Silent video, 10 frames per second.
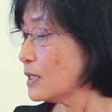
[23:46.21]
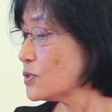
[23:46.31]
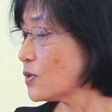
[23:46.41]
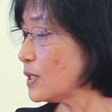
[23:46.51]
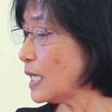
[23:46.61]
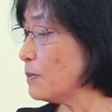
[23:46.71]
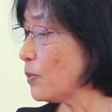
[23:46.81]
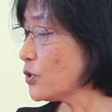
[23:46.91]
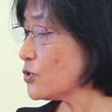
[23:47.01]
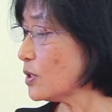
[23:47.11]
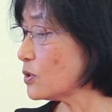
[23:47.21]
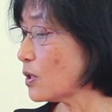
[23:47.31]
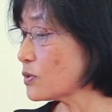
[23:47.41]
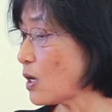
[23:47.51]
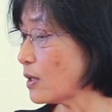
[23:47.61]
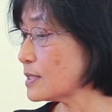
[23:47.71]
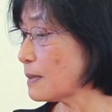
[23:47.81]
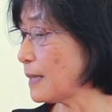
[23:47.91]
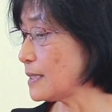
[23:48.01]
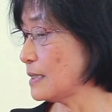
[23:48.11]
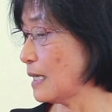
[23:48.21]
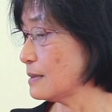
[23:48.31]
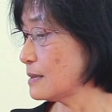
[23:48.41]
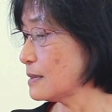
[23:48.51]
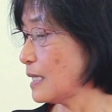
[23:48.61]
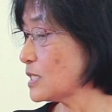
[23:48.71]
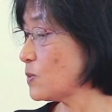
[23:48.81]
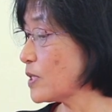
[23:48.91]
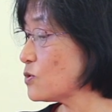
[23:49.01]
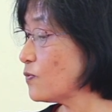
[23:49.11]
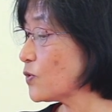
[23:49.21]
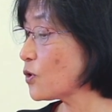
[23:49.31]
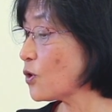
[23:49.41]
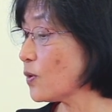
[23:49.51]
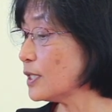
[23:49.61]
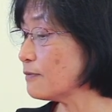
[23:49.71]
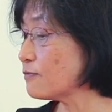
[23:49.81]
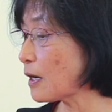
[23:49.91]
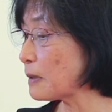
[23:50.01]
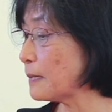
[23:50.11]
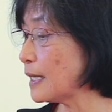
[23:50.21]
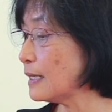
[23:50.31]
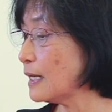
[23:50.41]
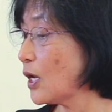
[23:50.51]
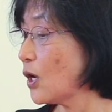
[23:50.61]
So the emergent adult concept makes sense, especially for the current environment